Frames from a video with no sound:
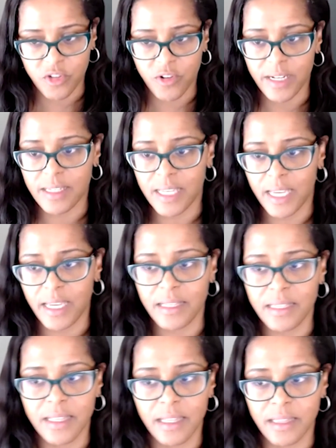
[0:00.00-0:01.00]
is trying to say
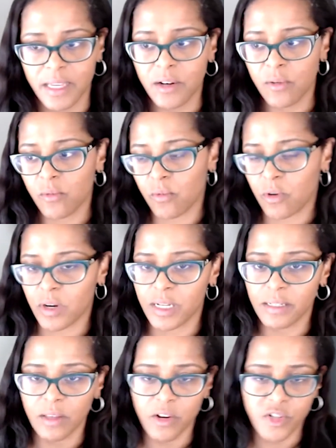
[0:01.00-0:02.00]
is that they don't
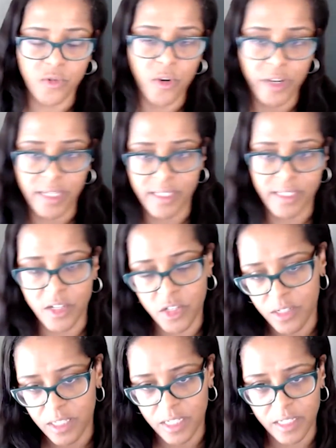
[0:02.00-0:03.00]
want large
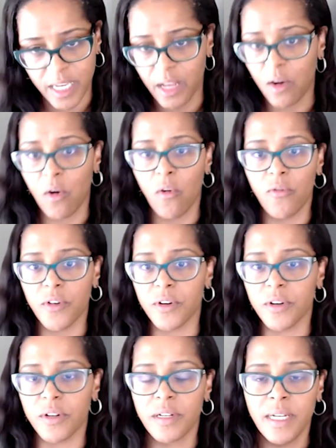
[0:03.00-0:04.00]
organizations to take
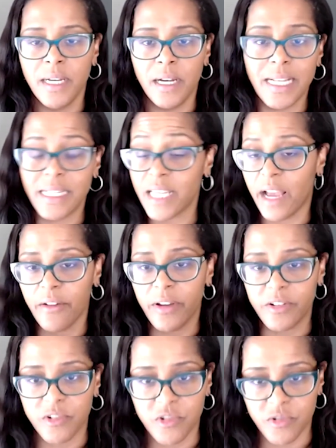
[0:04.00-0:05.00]
over entire
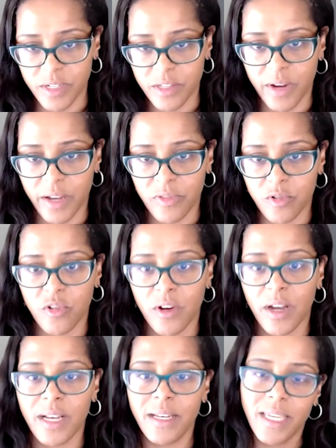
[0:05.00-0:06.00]
industries, right? They're
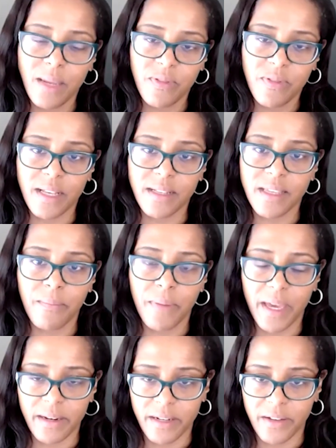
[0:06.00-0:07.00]
trying to keep things
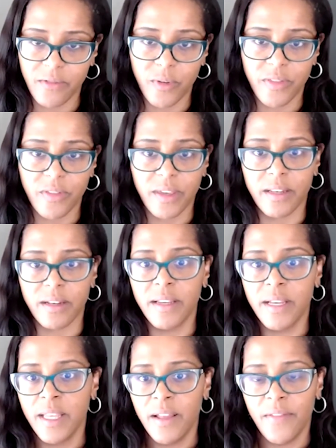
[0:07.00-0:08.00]
competitive
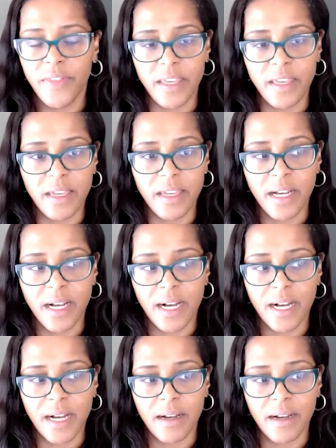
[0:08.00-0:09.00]
within the
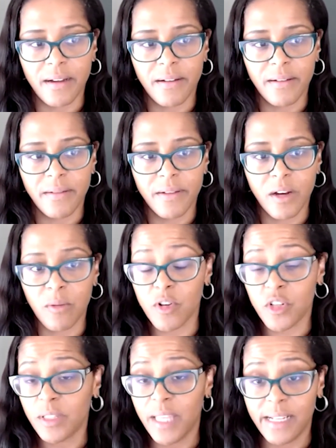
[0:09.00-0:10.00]
uh,
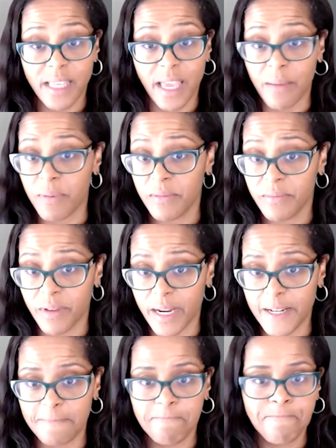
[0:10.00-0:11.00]
commercial landscape,
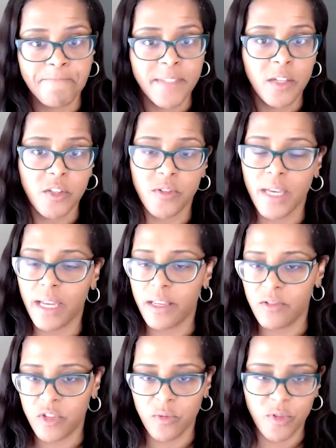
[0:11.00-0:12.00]
right? so that
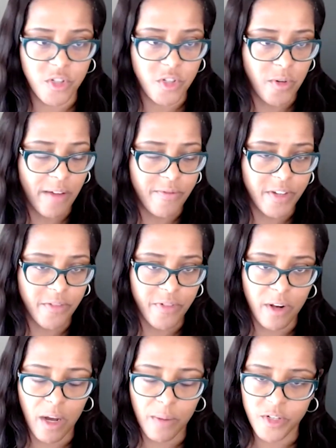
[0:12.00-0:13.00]
consumers do have
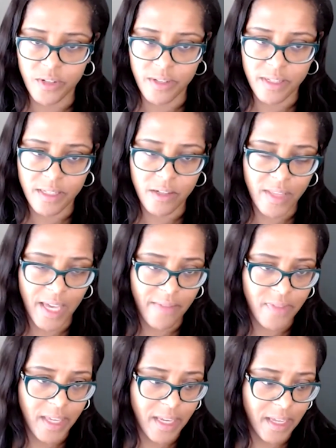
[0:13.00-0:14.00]
different options so
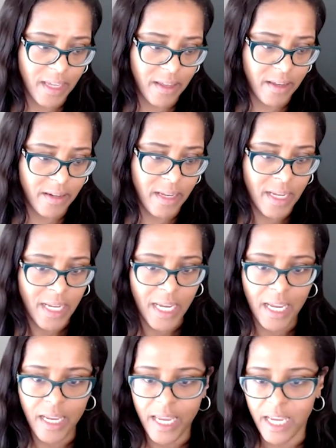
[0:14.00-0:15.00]
that they can
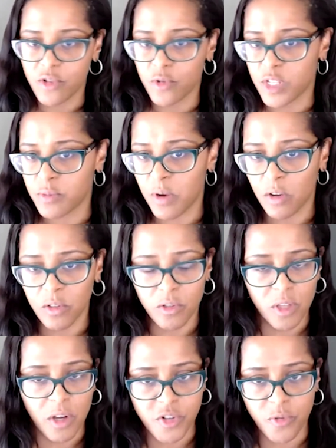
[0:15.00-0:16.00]
engage with smaller,
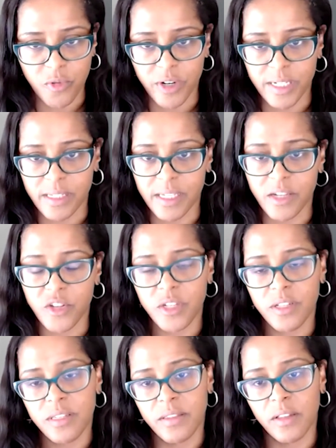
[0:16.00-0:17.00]
larger
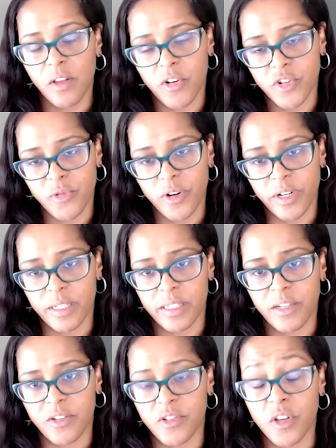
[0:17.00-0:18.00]
organizations and the larger
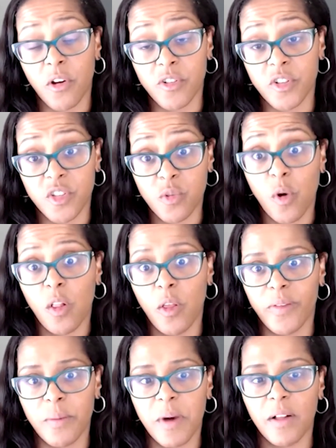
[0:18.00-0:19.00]
organizations aren't just
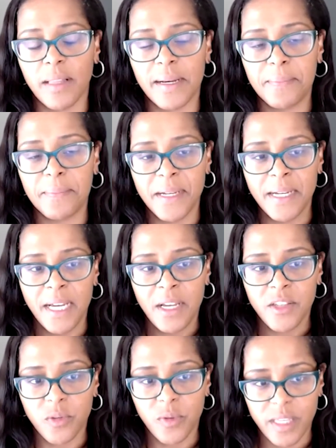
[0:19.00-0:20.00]
swallowing them all up.
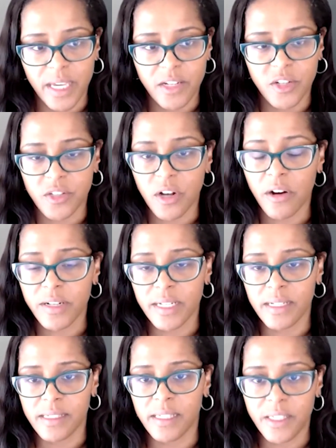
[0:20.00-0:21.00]
So what the HSR
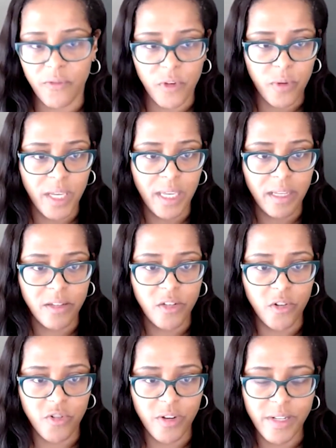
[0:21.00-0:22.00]
does is if you
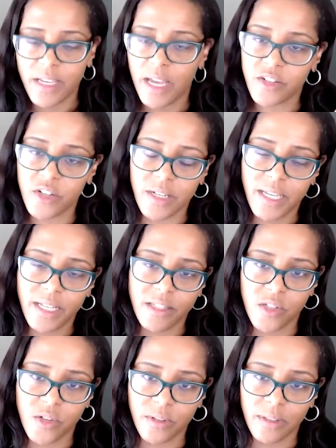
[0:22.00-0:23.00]
hit your transaction hits
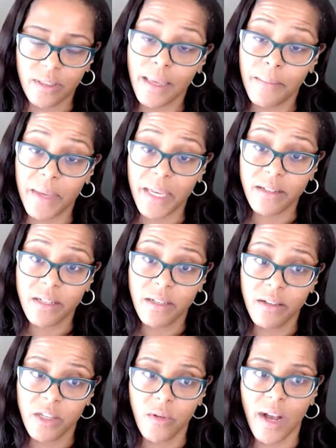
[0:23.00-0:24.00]
a certain limit,
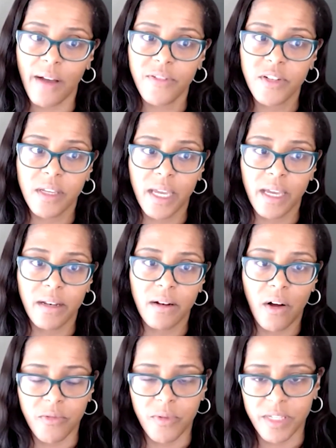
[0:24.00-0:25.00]
you have to get
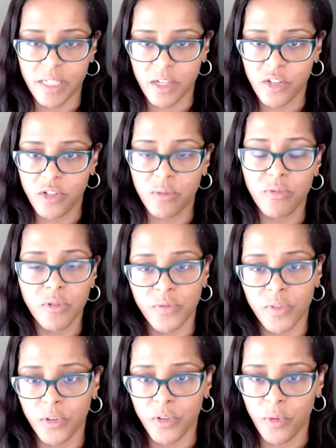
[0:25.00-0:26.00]
authorization,
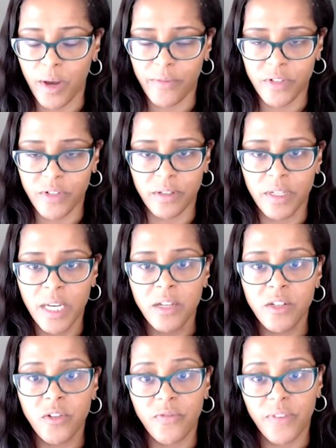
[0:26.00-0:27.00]
approval, you have to
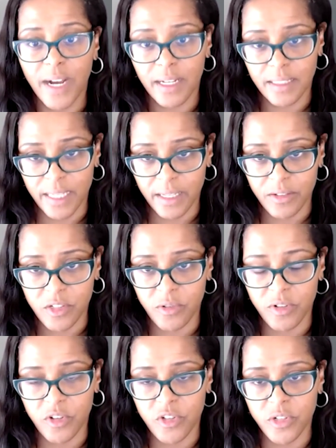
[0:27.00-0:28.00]
do filings
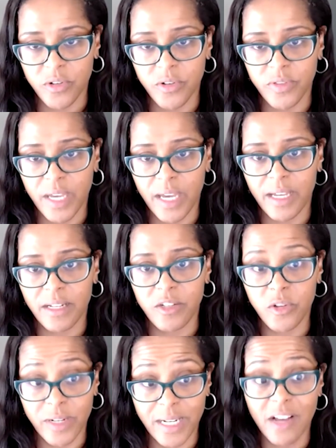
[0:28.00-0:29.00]
to ensure that
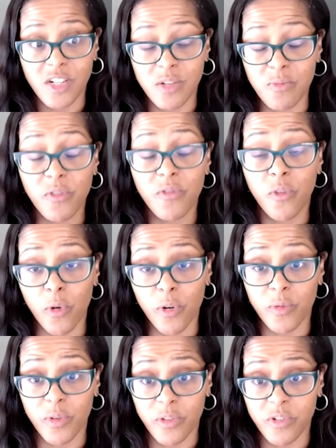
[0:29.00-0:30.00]
you can actually move
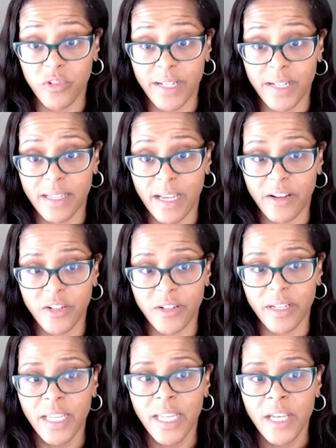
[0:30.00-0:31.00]
forward with your
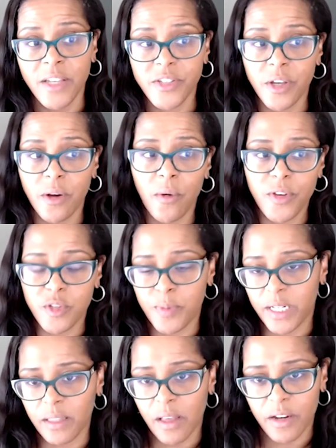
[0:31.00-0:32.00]
transaction. So there's
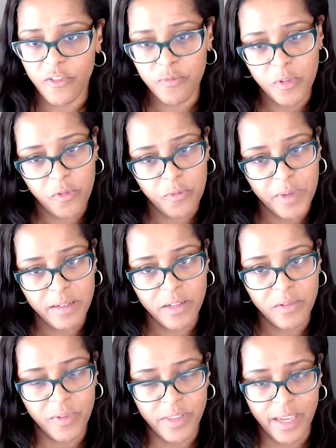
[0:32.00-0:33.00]
been a lot of
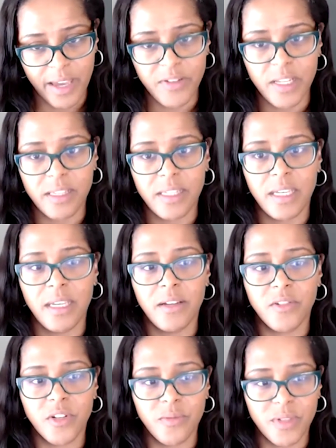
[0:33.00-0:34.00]
movement with the FTC
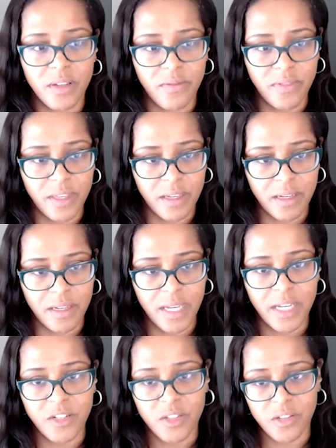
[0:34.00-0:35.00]
in terms of the
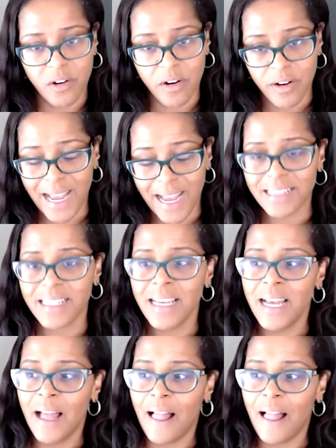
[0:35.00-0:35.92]
HSR Act.